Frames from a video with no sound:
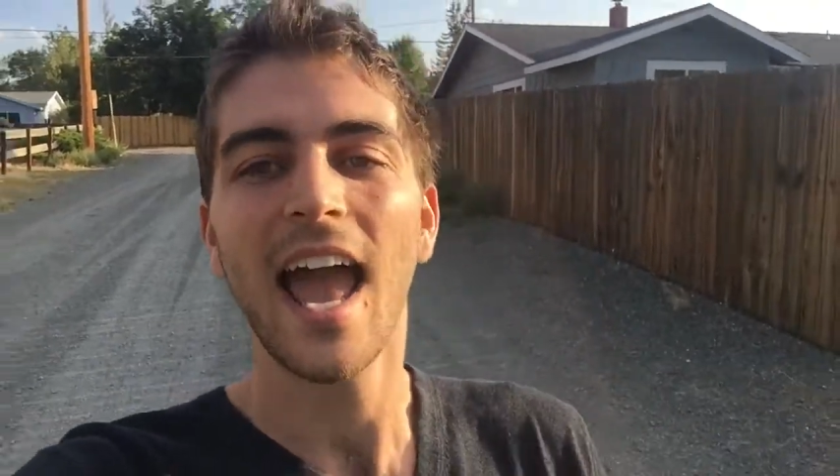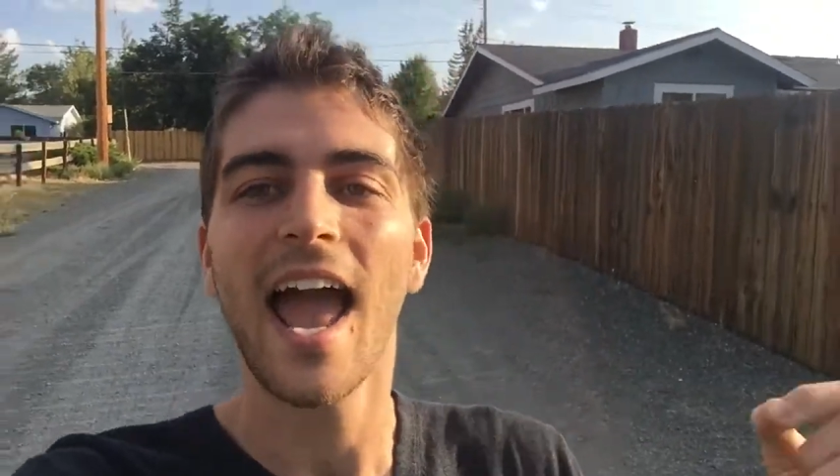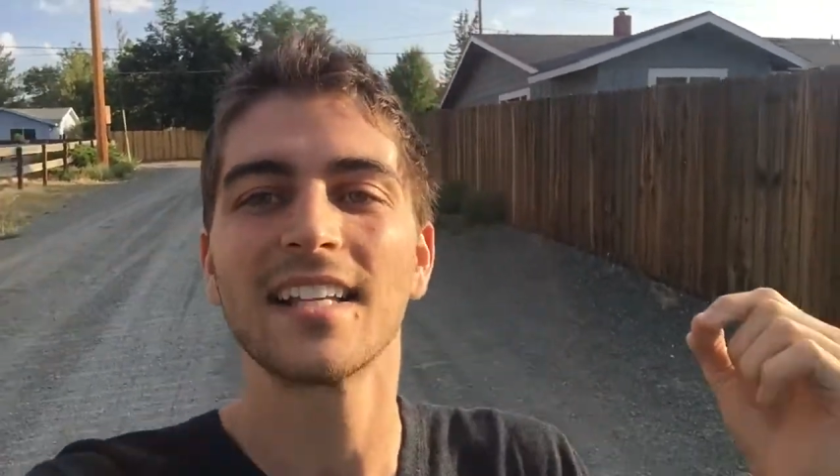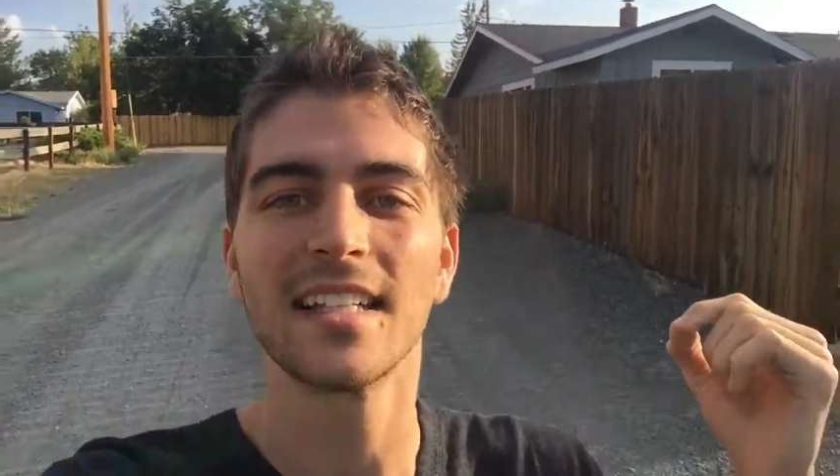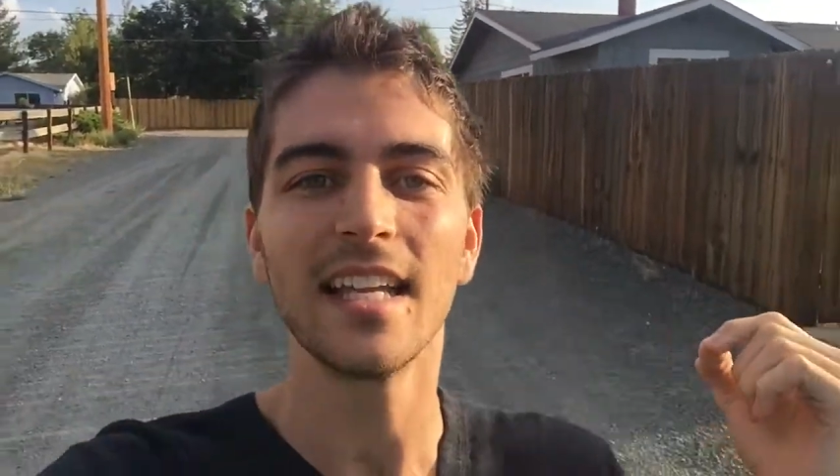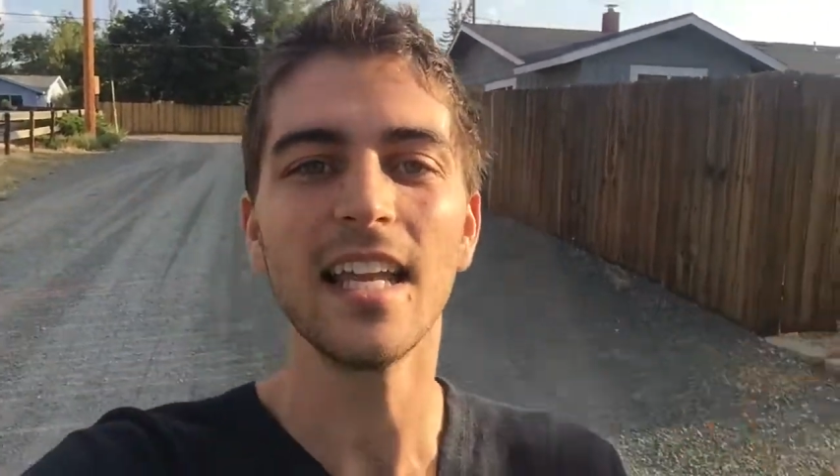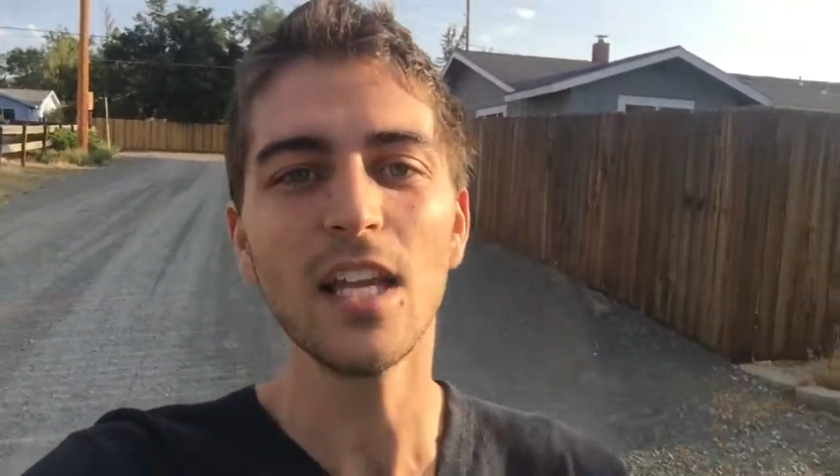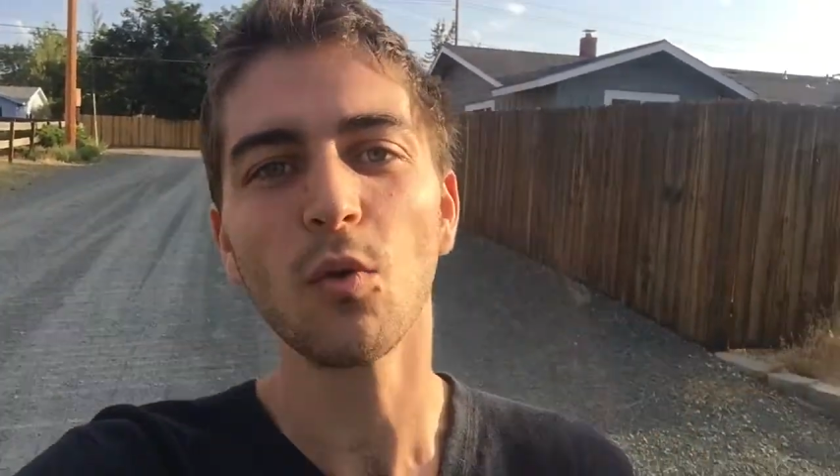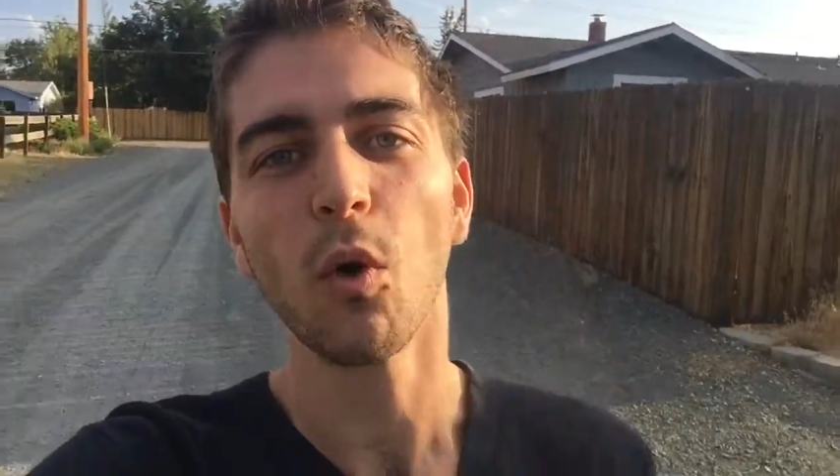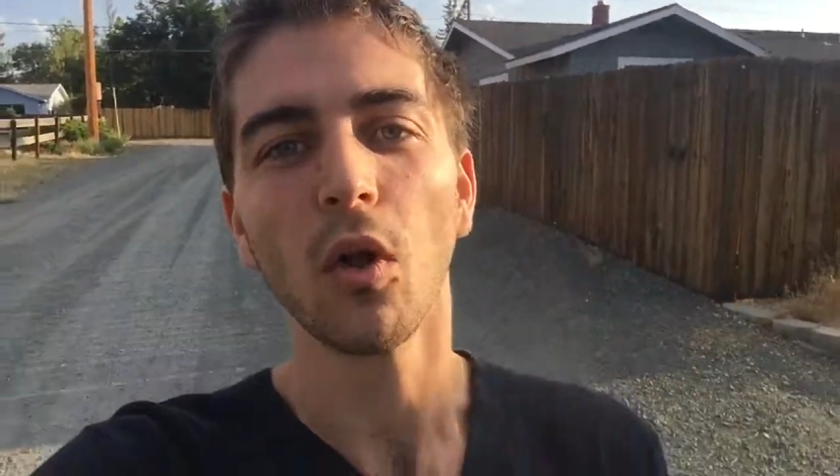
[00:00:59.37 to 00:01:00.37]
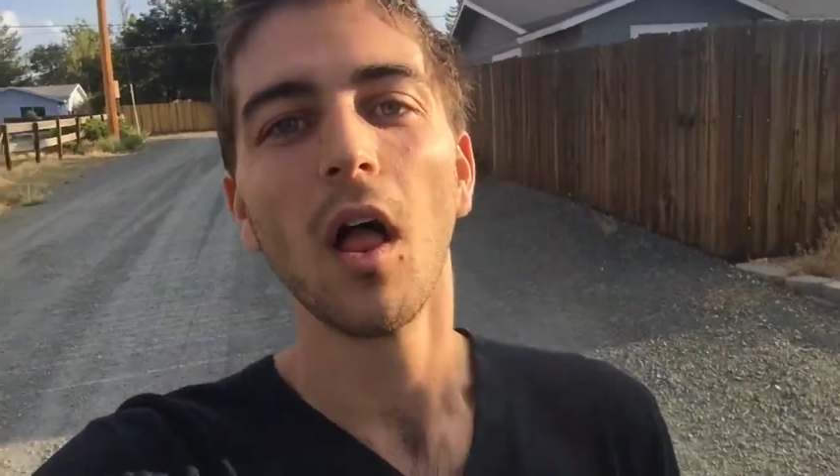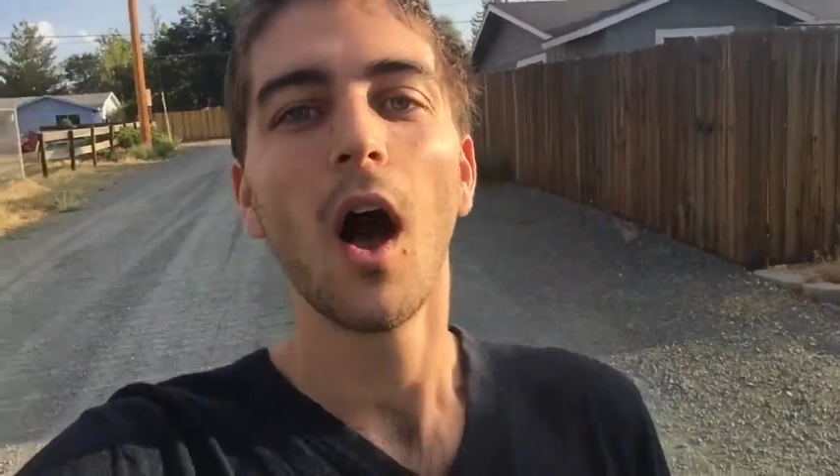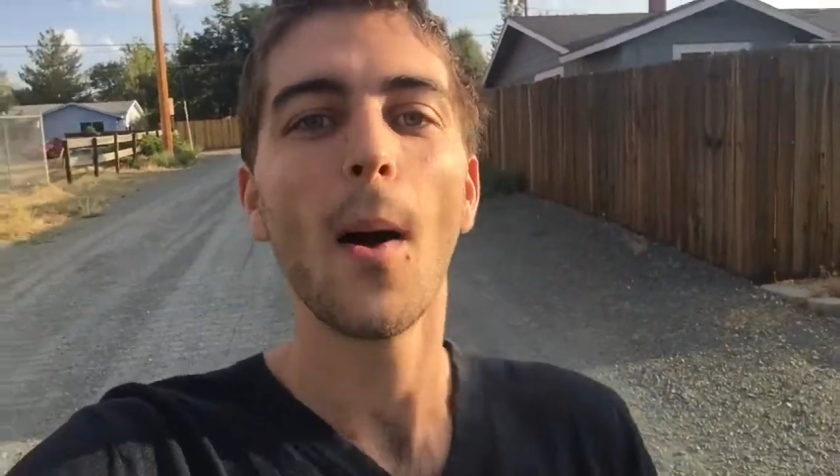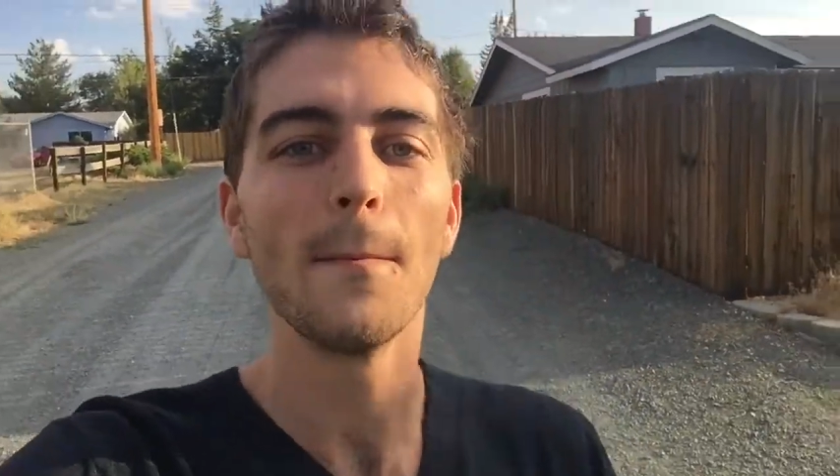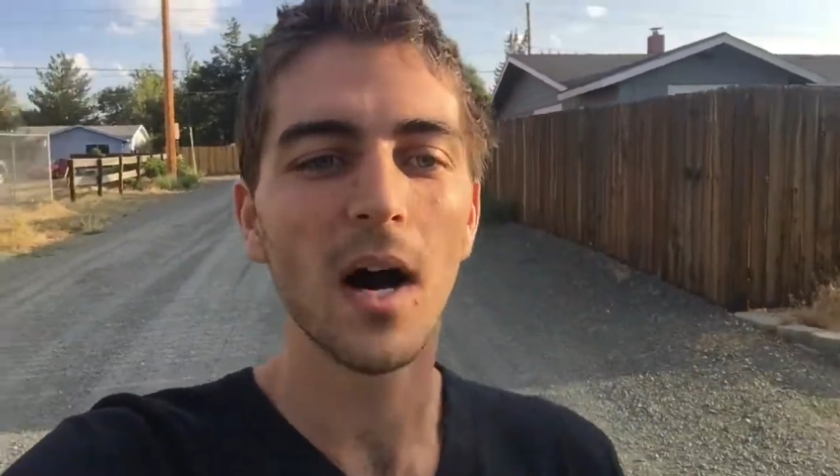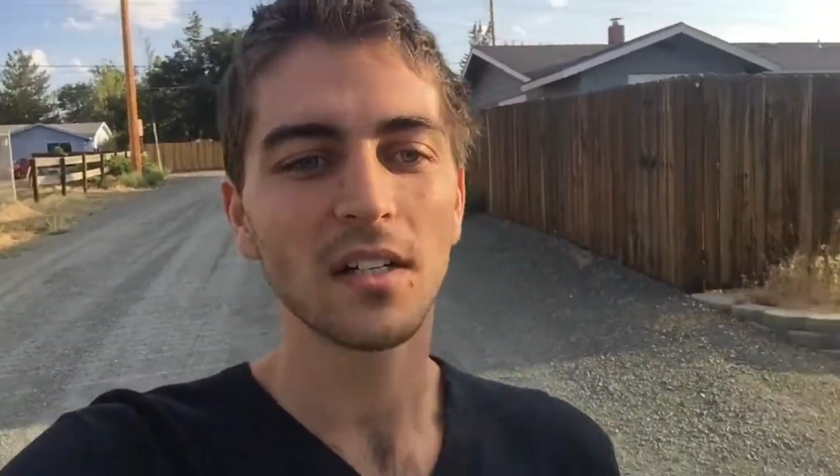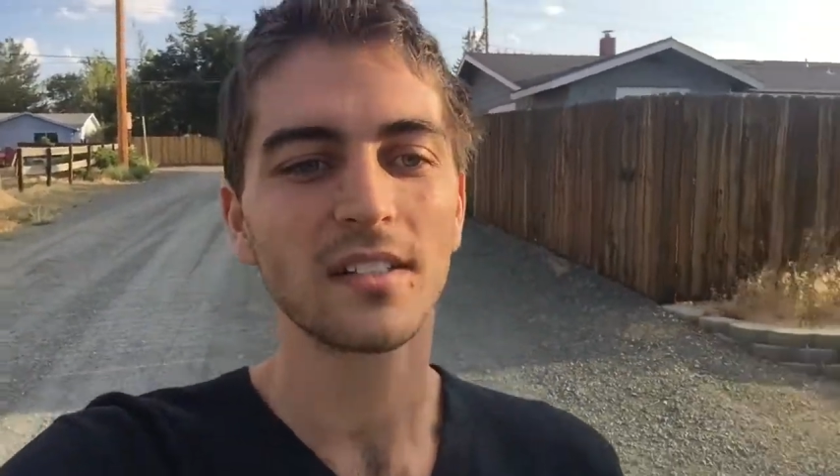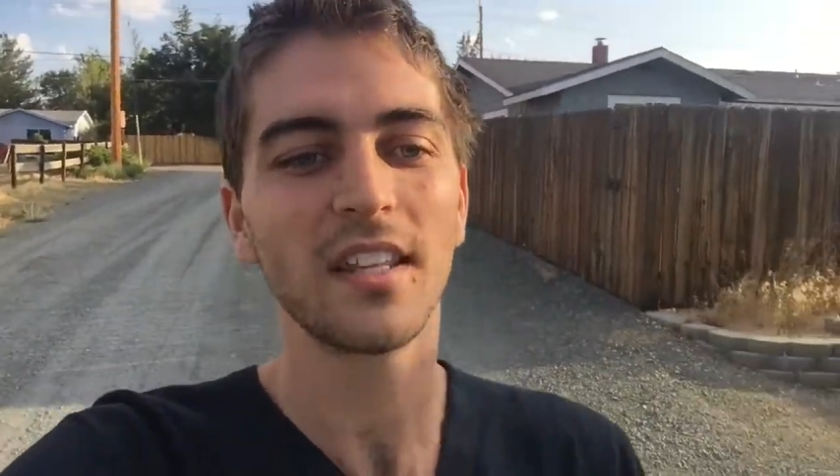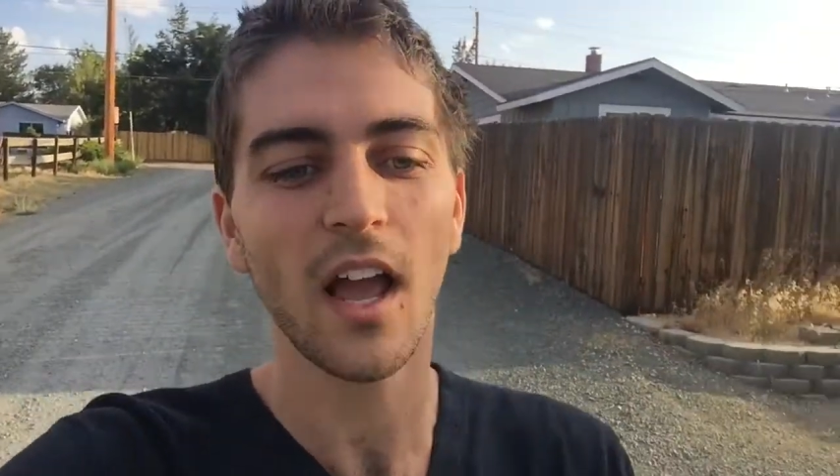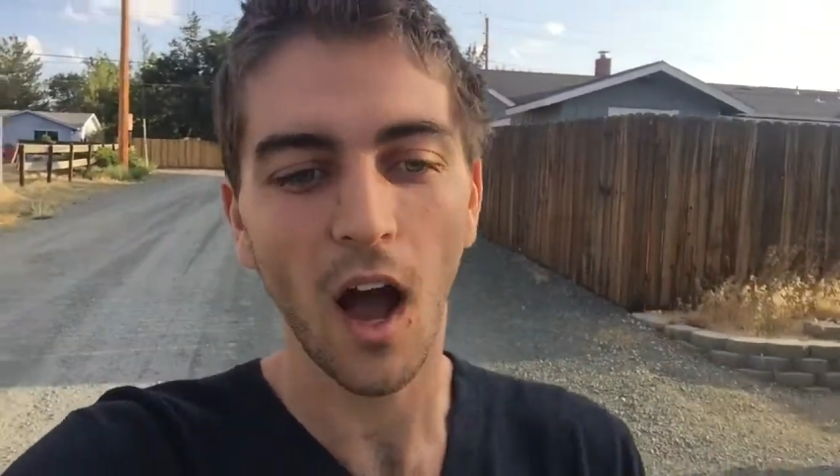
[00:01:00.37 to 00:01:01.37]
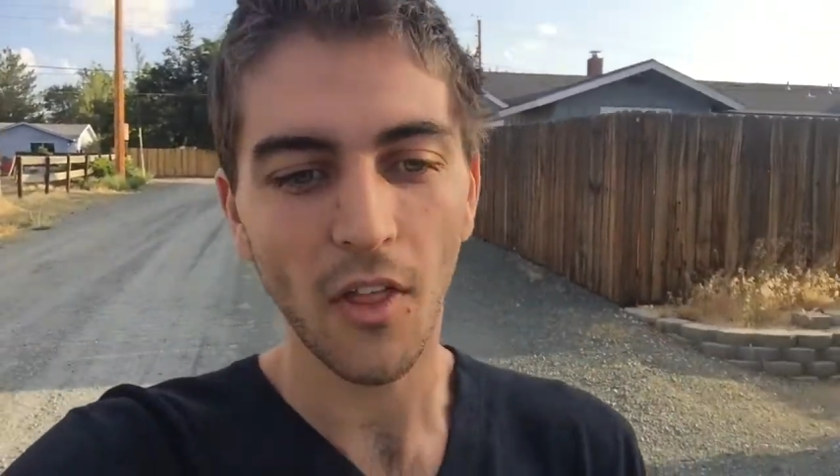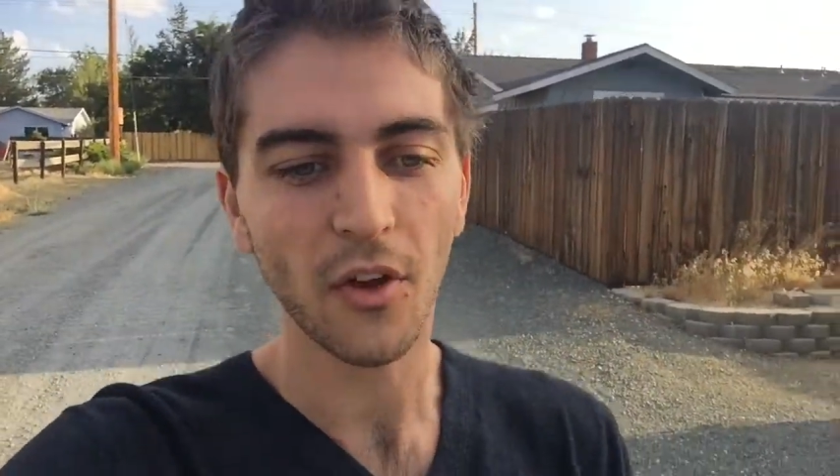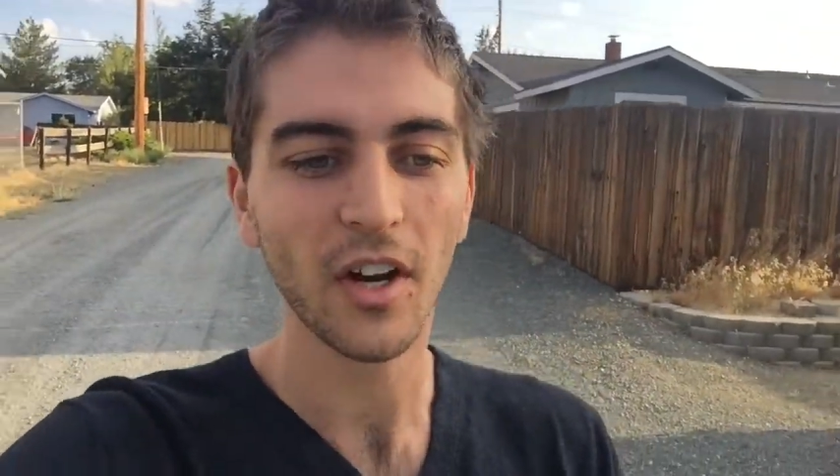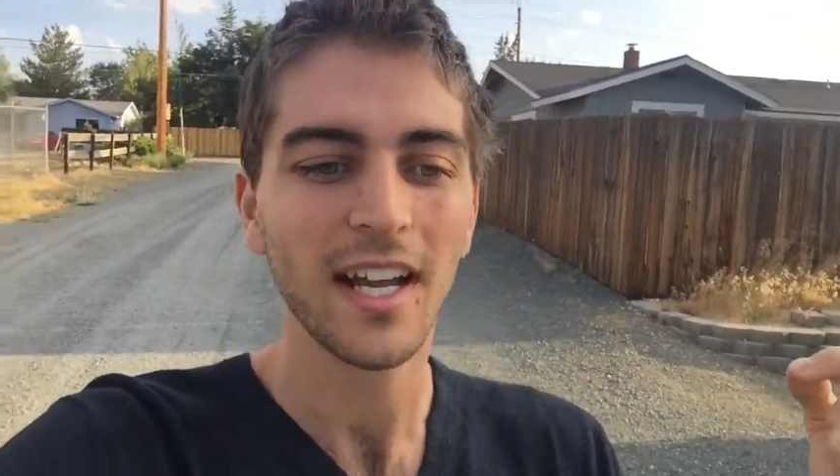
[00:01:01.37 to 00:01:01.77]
as an equal amongst the other